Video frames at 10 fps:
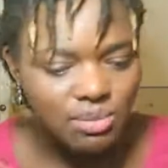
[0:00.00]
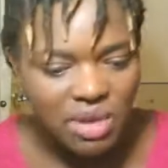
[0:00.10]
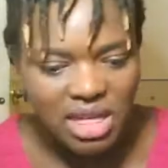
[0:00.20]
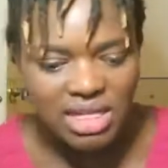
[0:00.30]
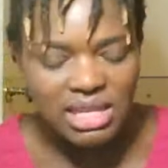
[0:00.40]

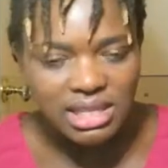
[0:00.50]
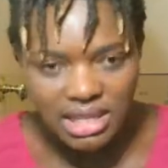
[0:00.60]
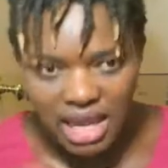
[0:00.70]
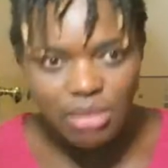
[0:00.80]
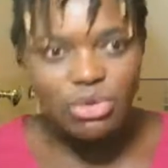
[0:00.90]
been the
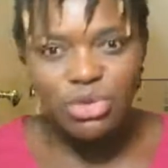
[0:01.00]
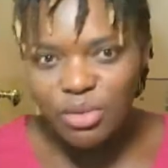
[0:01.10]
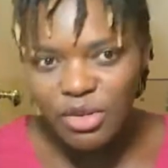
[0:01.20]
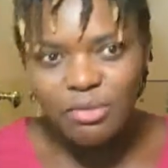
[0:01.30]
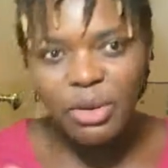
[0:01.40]
same group
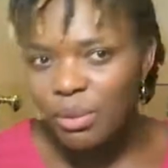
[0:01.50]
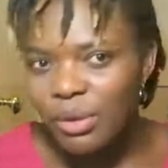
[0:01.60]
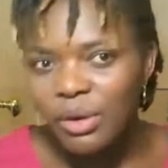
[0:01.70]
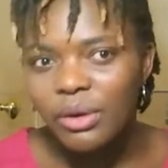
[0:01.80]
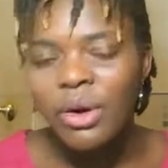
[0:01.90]
of
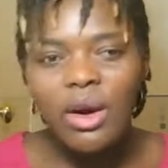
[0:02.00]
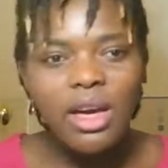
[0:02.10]
people